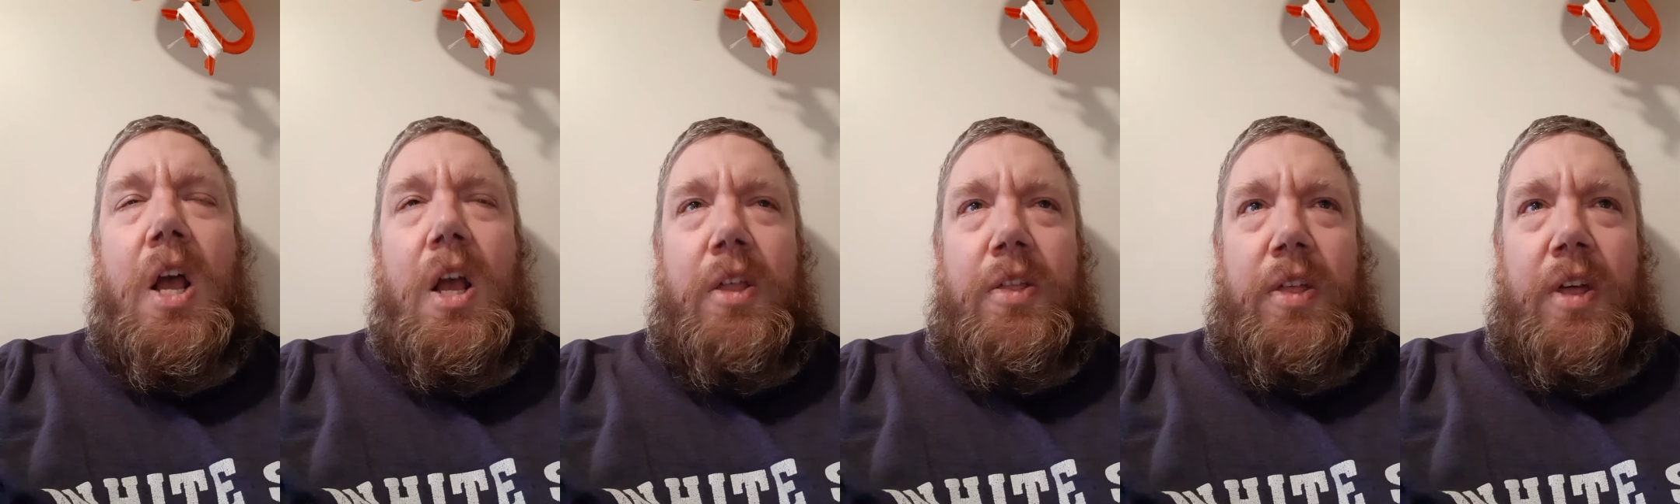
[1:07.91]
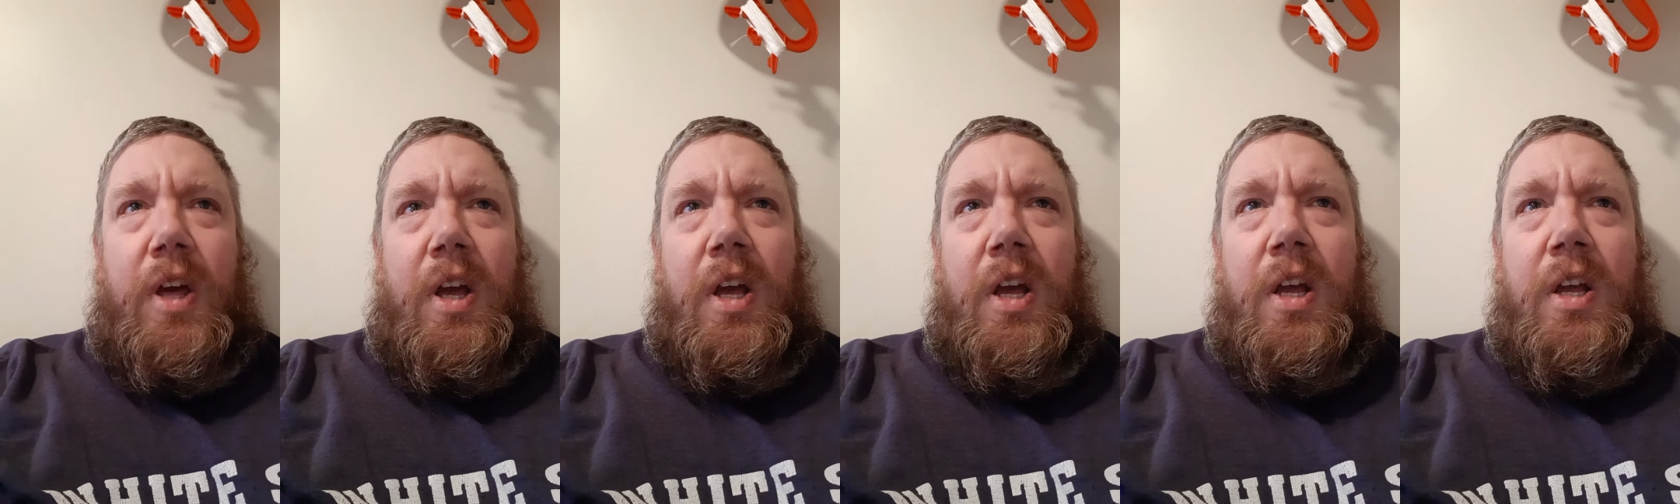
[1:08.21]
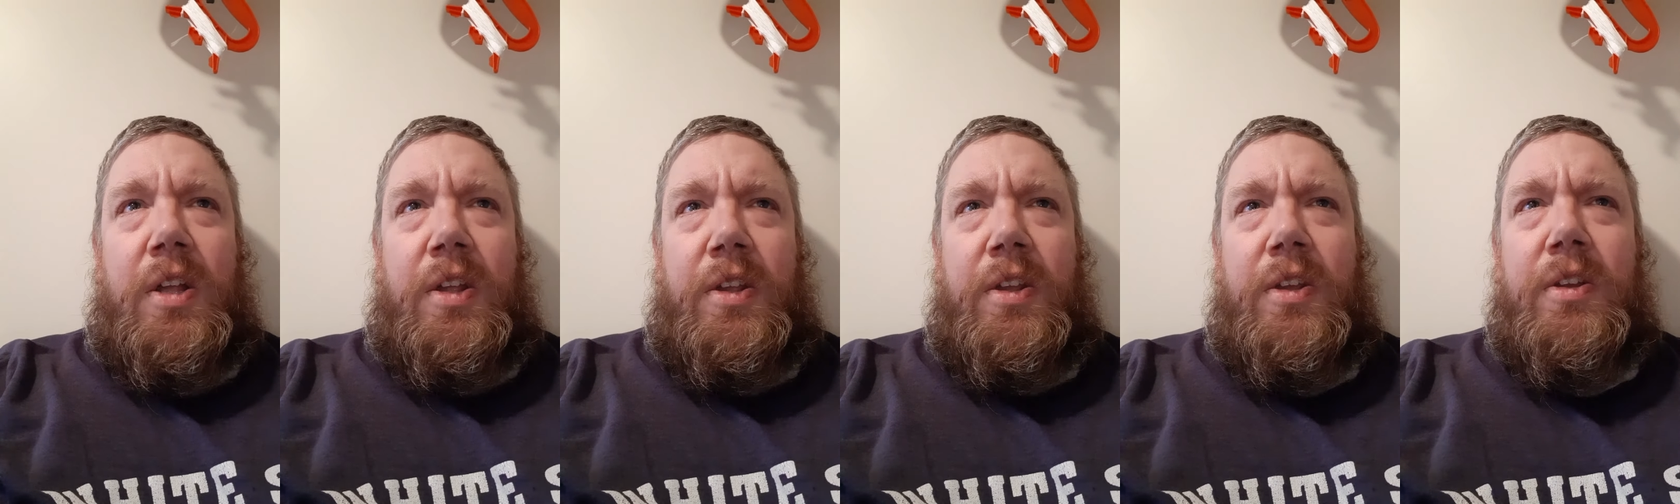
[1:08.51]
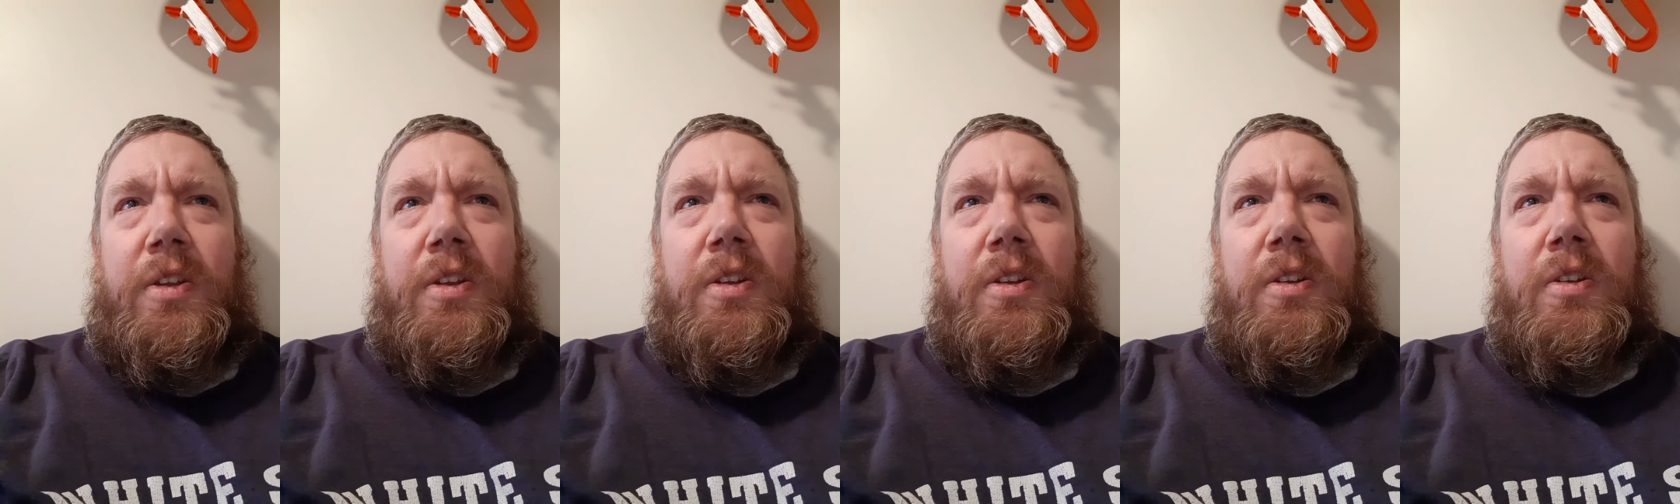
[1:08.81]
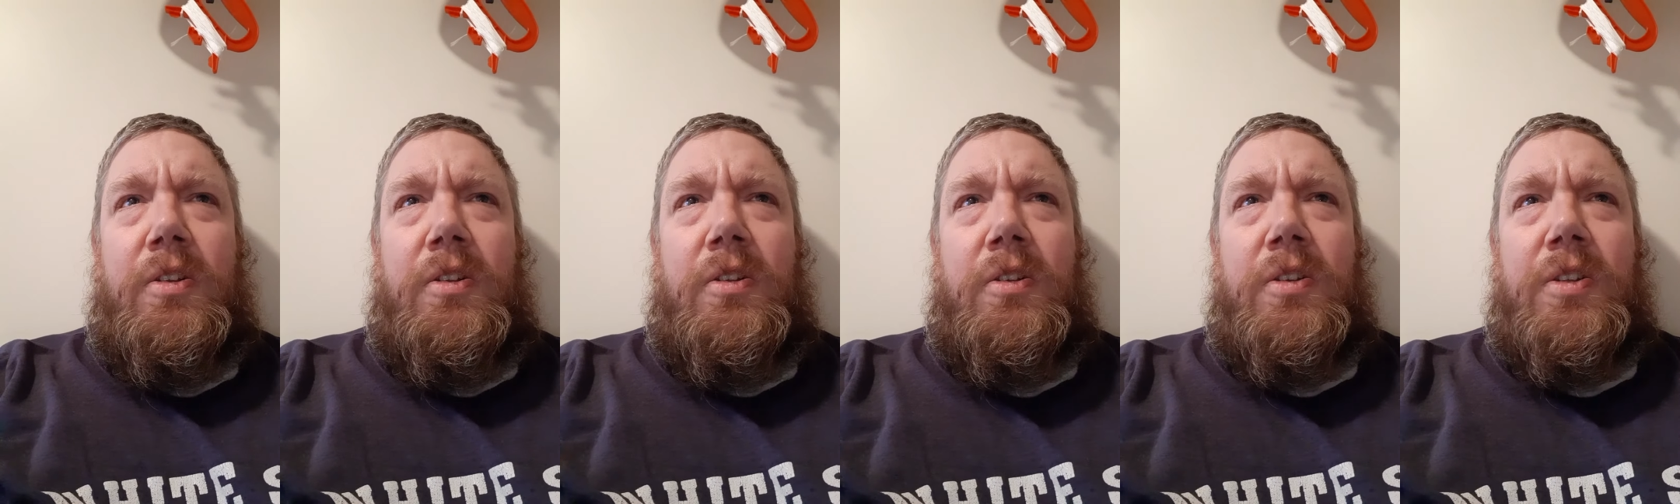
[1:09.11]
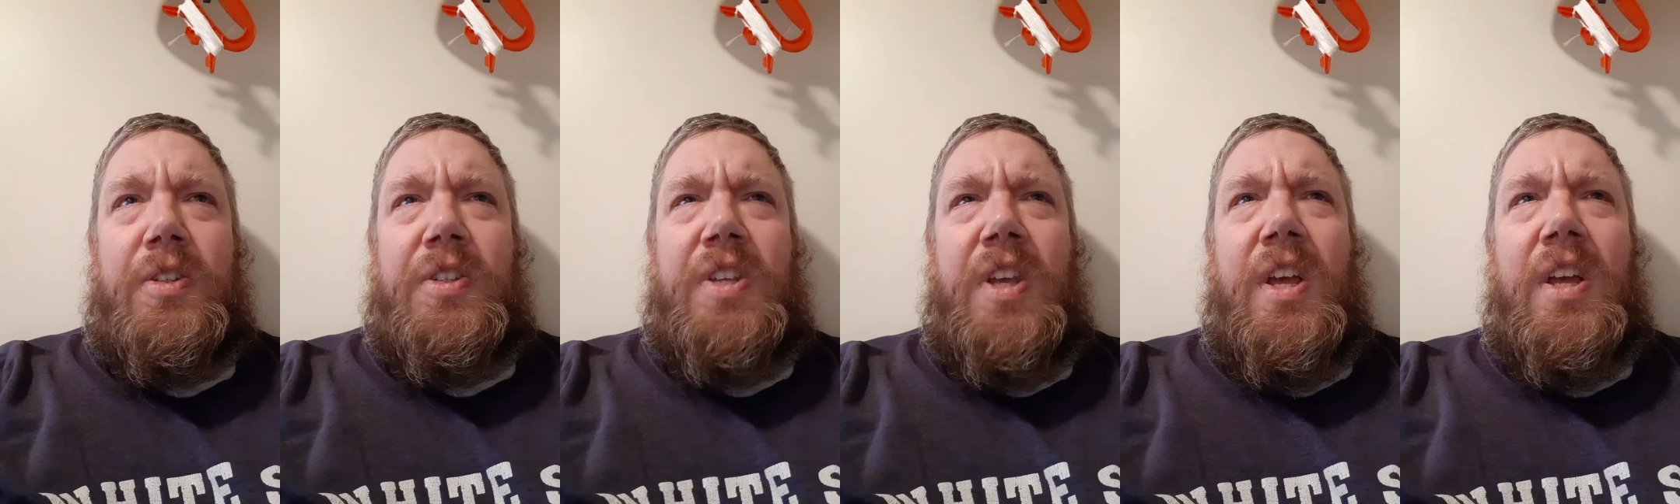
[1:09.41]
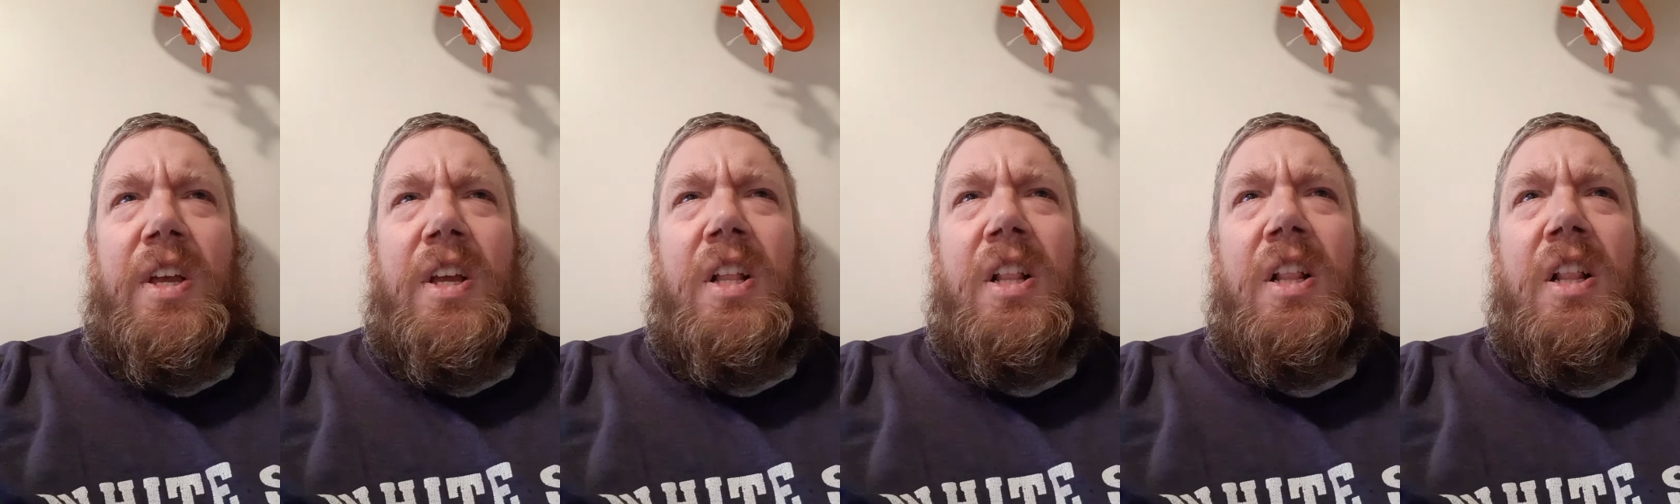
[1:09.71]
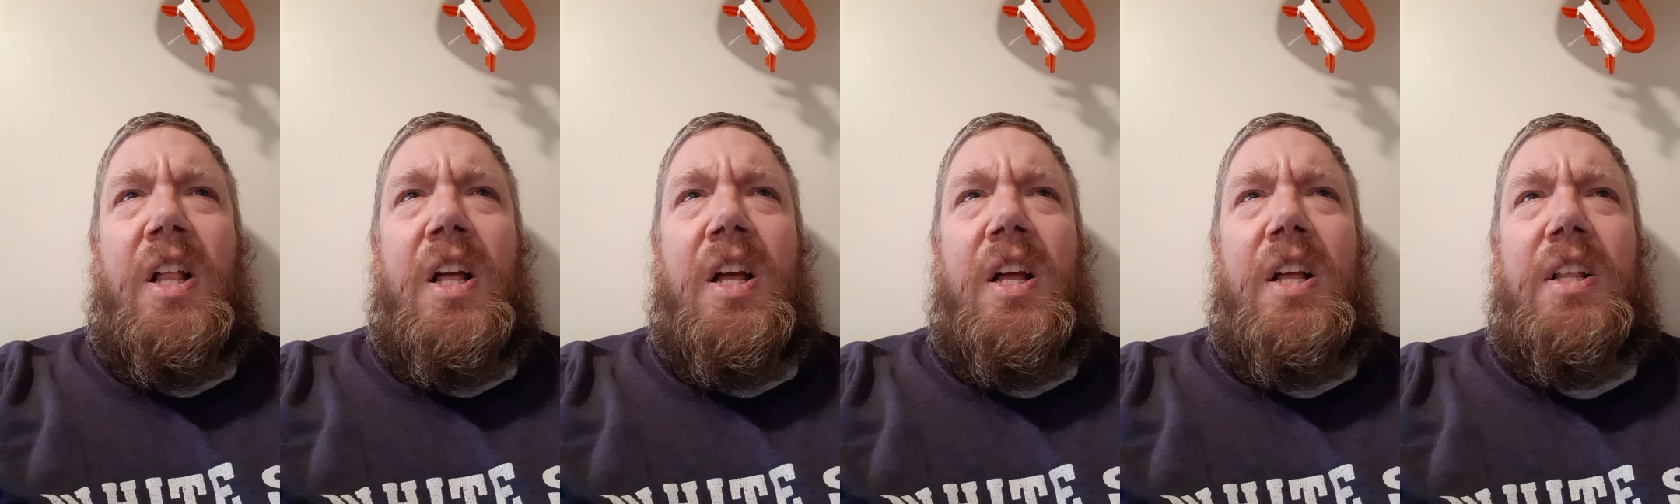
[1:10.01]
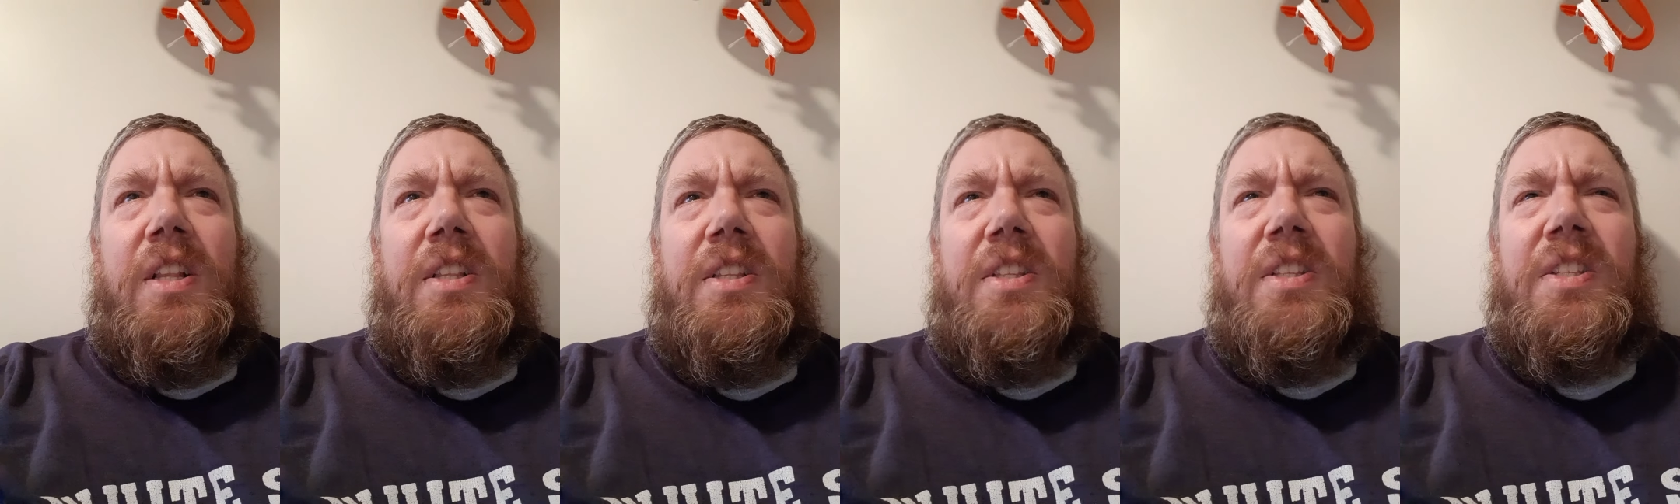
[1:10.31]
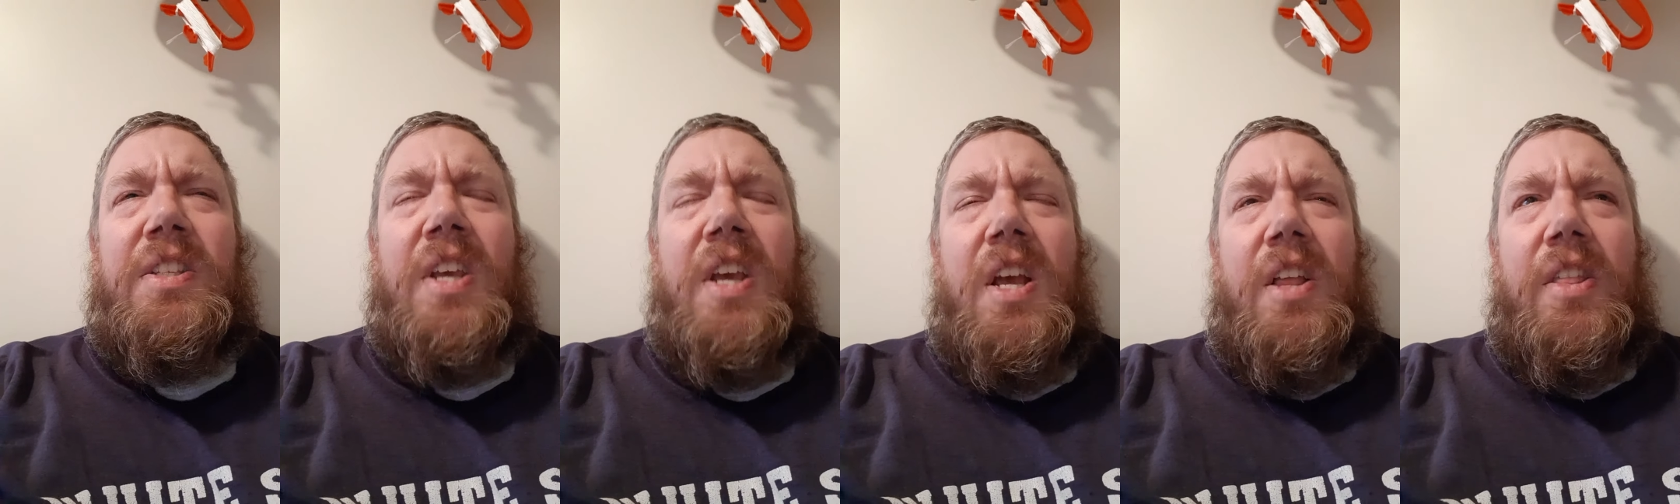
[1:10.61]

The hills and glens